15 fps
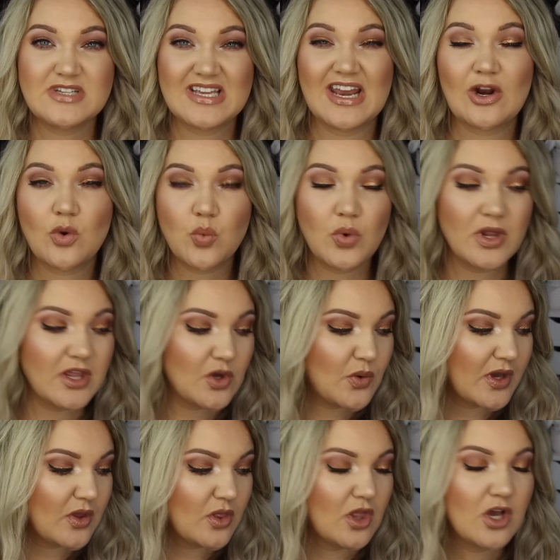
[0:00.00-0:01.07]
to get a really
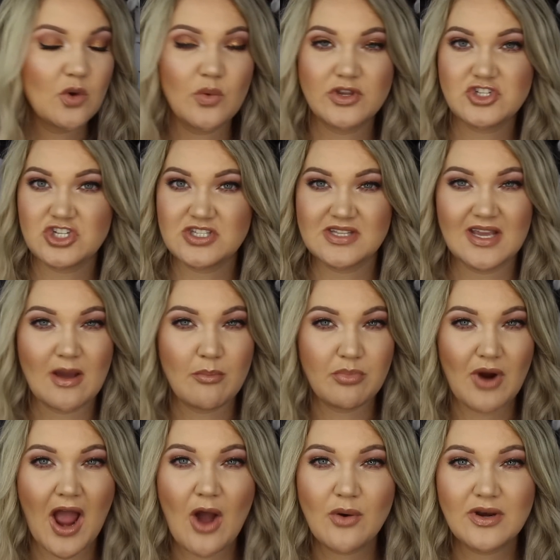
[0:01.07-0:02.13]
quick look with just like a
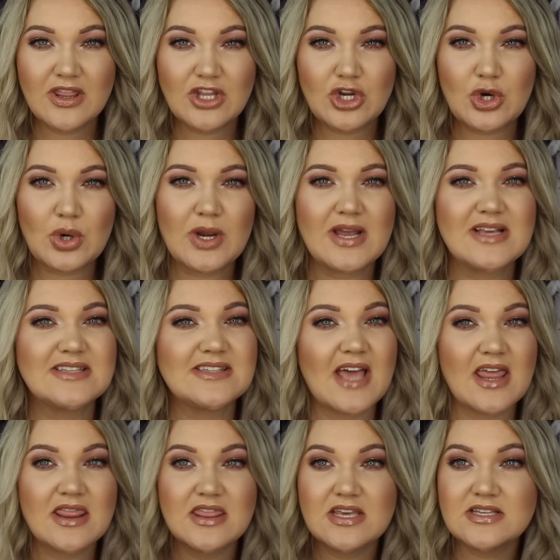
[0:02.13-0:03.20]
brown in the crease
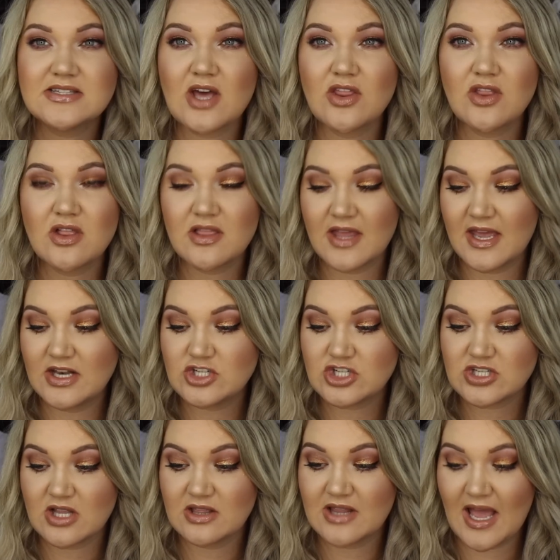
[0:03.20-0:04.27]
and this on the lid,
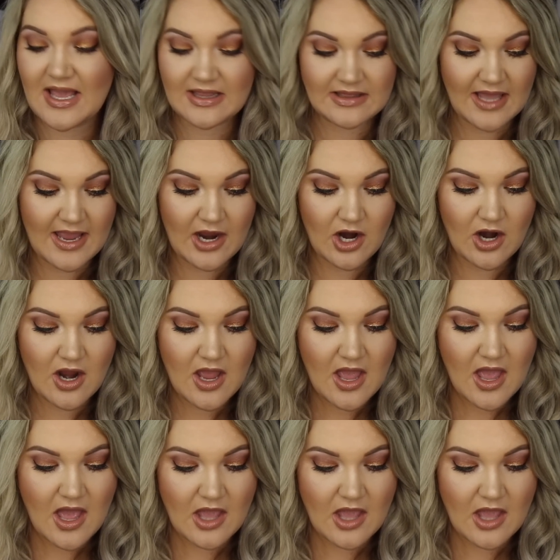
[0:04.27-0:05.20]
just a light layer.